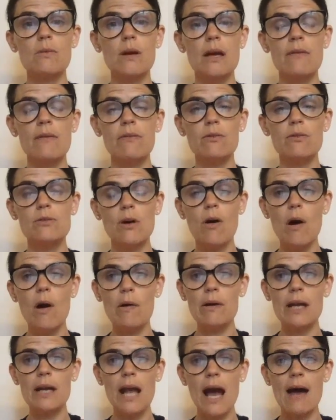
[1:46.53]
if you don't
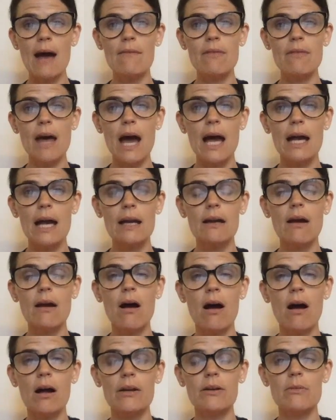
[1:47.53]
already have that
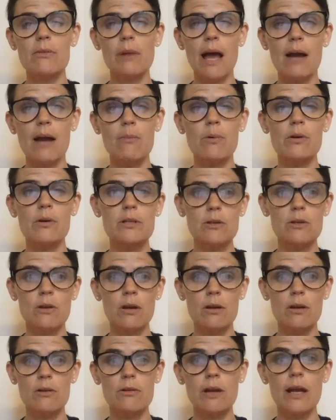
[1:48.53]
on your Blackboard, you
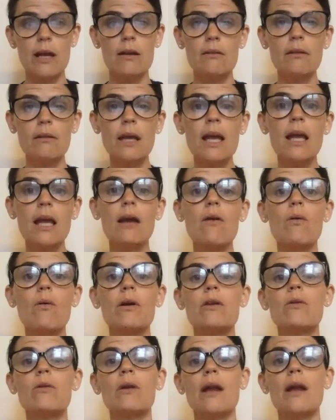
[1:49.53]
can create a link, or
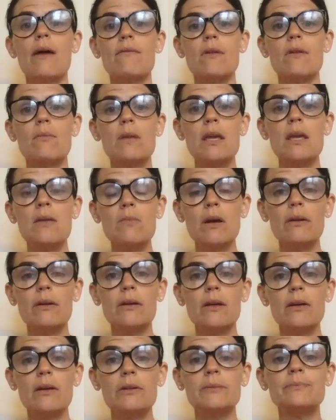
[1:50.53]
you can have them email
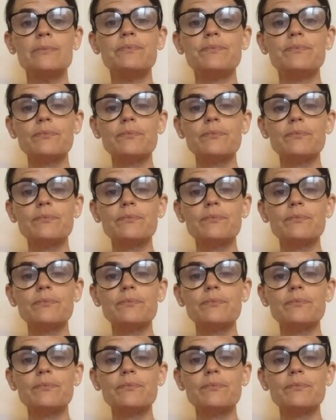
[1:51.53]
you,